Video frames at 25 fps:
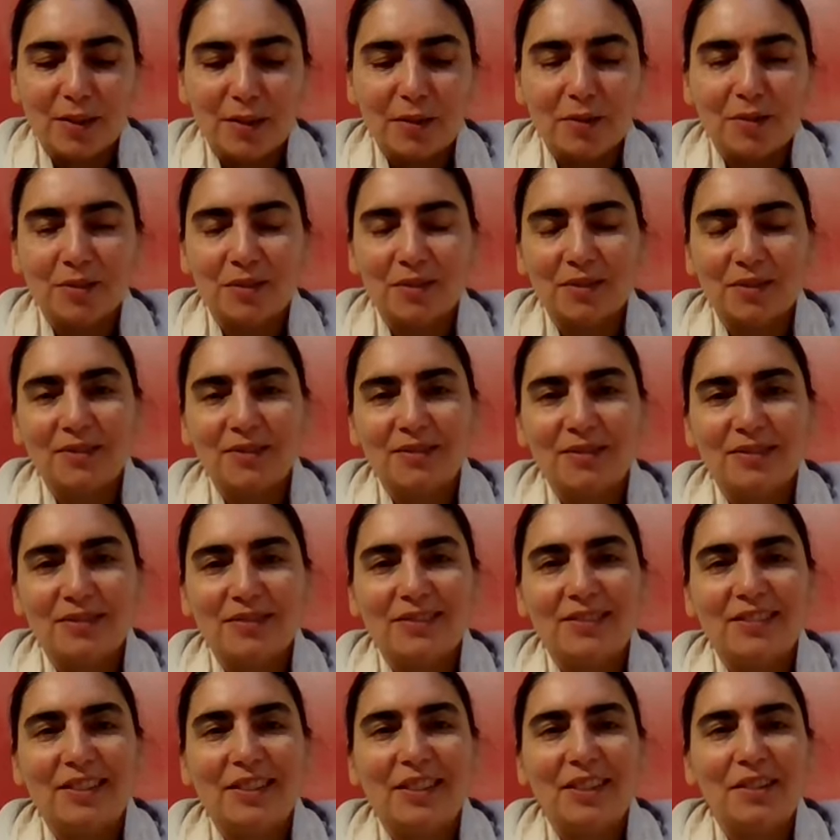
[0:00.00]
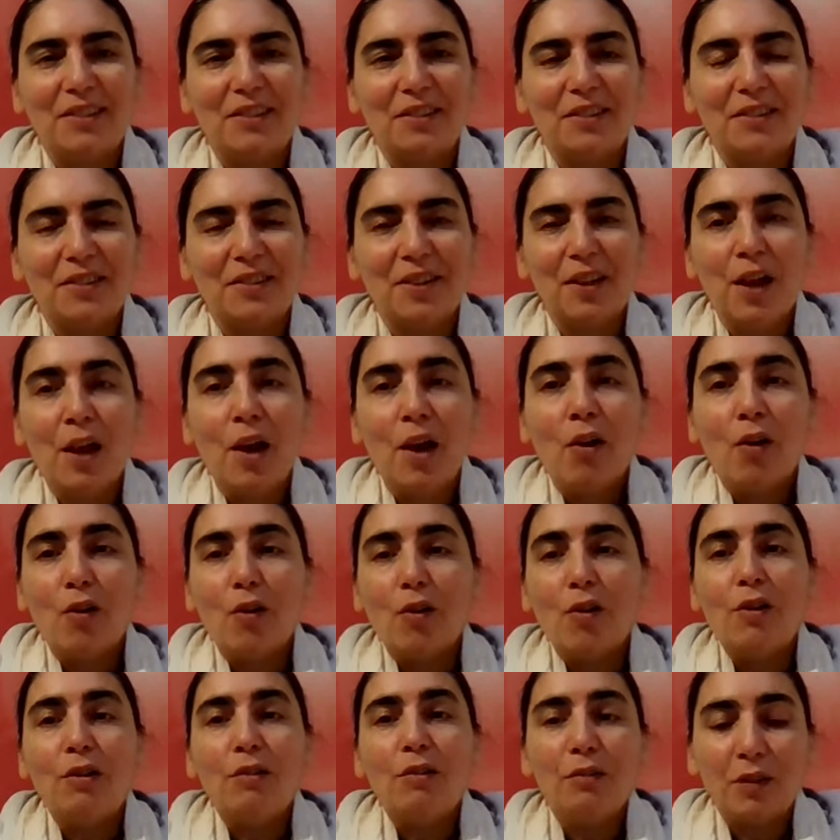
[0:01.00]
to do, you know.
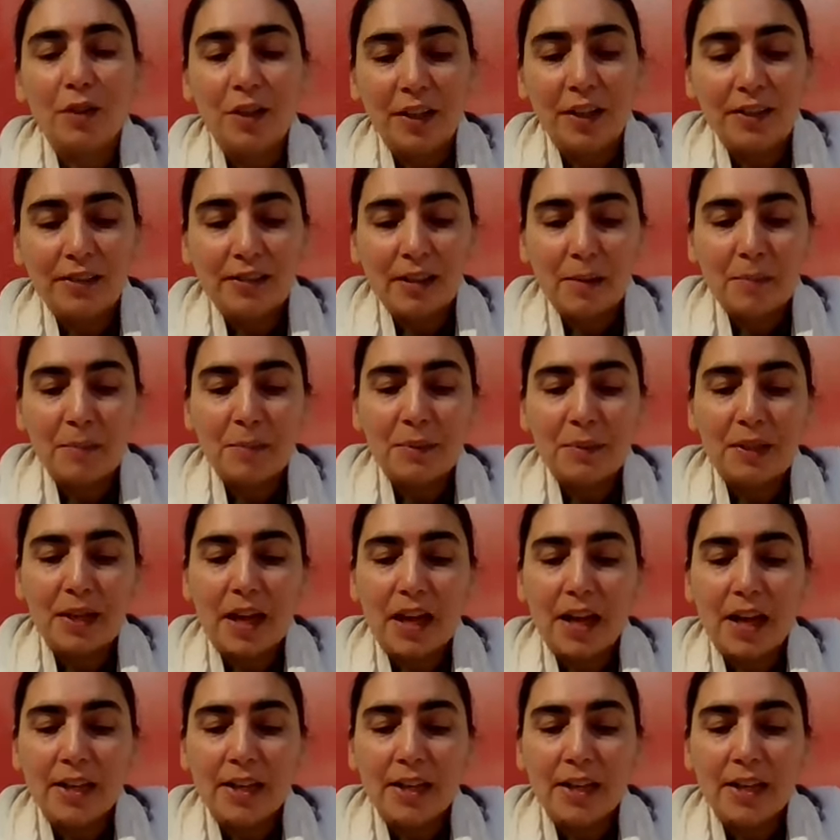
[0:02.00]
Or for example,